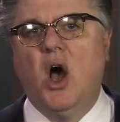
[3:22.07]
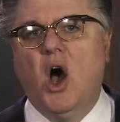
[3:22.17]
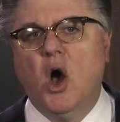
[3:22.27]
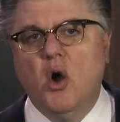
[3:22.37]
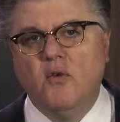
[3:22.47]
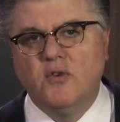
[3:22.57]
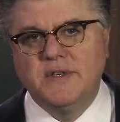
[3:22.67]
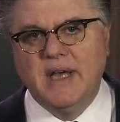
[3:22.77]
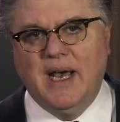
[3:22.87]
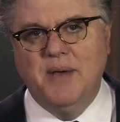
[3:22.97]

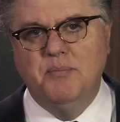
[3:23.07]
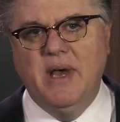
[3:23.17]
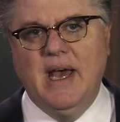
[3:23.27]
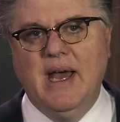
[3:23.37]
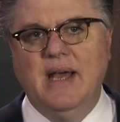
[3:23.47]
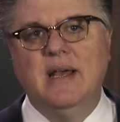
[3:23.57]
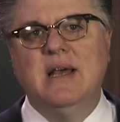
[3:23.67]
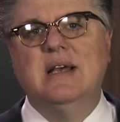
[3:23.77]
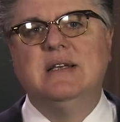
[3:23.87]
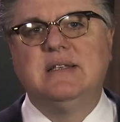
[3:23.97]
overtime pay,
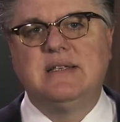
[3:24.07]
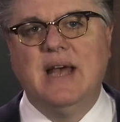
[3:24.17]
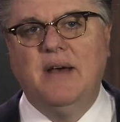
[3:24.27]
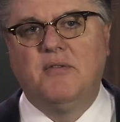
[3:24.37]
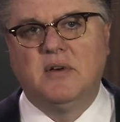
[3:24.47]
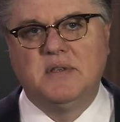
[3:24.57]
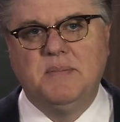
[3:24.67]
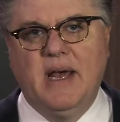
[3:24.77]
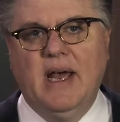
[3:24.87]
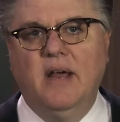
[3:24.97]
severance
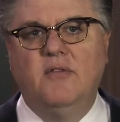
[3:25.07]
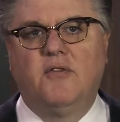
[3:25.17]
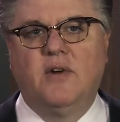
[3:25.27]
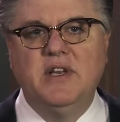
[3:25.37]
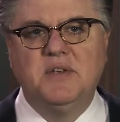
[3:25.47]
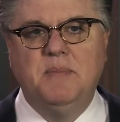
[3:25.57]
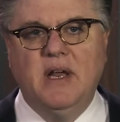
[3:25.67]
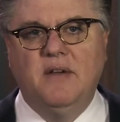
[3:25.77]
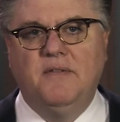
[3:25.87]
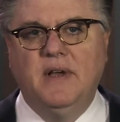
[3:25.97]
pay, fringe
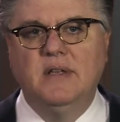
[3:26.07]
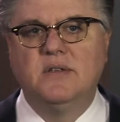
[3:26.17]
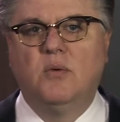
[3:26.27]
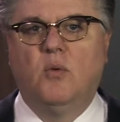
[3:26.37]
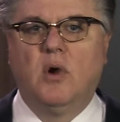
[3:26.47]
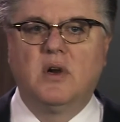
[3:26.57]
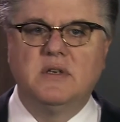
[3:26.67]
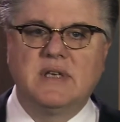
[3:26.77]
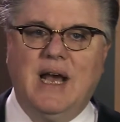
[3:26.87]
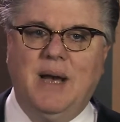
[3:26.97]
benefits,
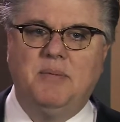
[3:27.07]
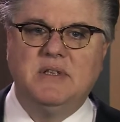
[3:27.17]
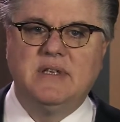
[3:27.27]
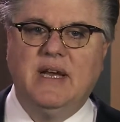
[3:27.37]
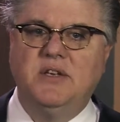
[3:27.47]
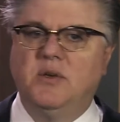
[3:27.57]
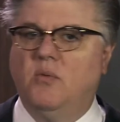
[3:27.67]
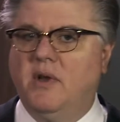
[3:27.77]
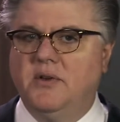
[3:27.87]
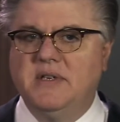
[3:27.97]
workers' compensation,
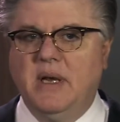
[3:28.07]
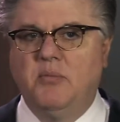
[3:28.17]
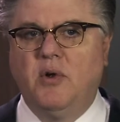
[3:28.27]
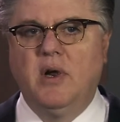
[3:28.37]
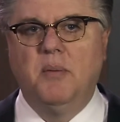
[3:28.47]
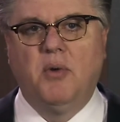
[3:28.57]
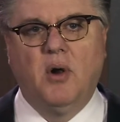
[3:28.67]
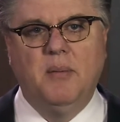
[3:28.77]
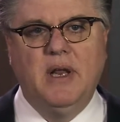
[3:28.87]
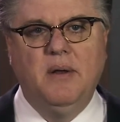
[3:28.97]
whether temporary or
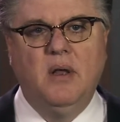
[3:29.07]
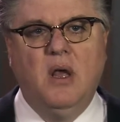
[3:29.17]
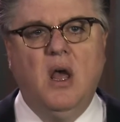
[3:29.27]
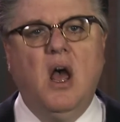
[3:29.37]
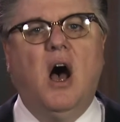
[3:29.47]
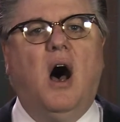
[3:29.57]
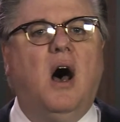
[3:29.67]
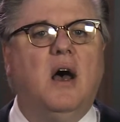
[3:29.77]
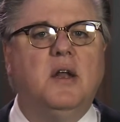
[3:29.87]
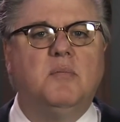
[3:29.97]
permanent,
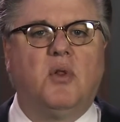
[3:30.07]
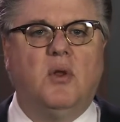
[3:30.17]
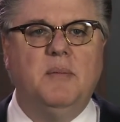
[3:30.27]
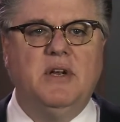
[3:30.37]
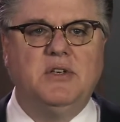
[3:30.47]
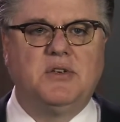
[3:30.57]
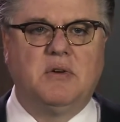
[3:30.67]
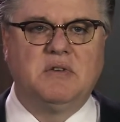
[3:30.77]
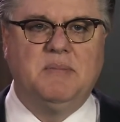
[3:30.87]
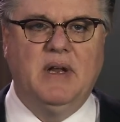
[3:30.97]
unemployment
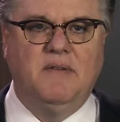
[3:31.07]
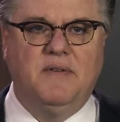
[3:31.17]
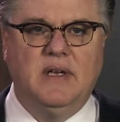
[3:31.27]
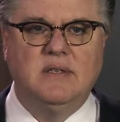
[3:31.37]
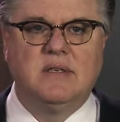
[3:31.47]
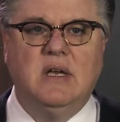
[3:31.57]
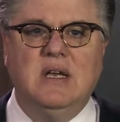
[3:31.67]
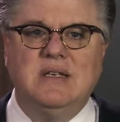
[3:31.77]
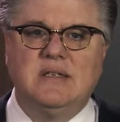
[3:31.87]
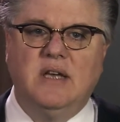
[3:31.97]
insurance benefits,
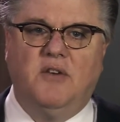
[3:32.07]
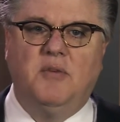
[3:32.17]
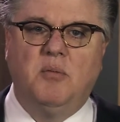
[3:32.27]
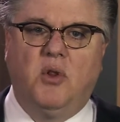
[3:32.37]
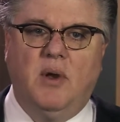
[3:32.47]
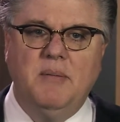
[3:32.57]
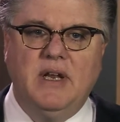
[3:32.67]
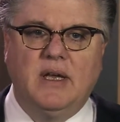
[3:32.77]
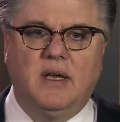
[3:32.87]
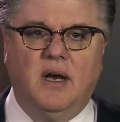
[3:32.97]
self-employment
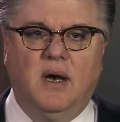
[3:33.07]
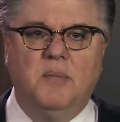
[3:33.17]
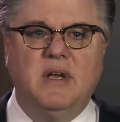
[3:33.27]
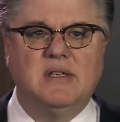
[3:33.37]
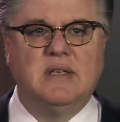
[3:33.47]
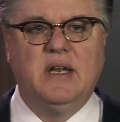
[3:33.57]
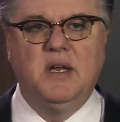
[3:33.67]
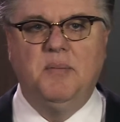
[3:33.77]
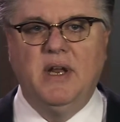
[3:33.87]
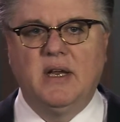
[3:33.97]
income as an
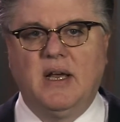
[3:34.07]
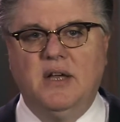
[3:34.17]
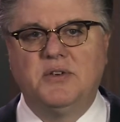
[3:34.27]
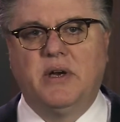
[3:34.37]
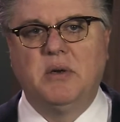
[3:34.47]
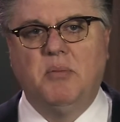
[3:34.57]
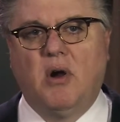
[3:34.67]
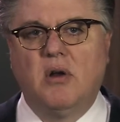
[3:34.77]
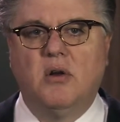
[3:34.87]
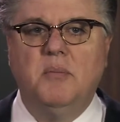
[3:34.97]
independent contractor,
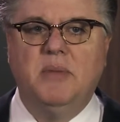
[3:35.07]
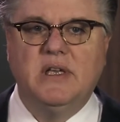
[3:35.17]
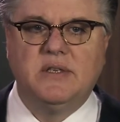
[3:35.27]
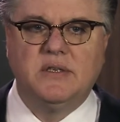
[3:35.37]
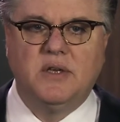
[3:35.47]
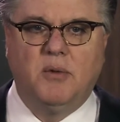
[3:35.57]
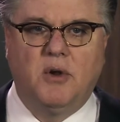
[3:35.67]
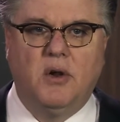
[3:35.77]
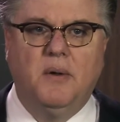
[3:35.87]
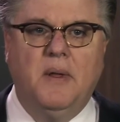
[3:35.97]
partner, or business owner,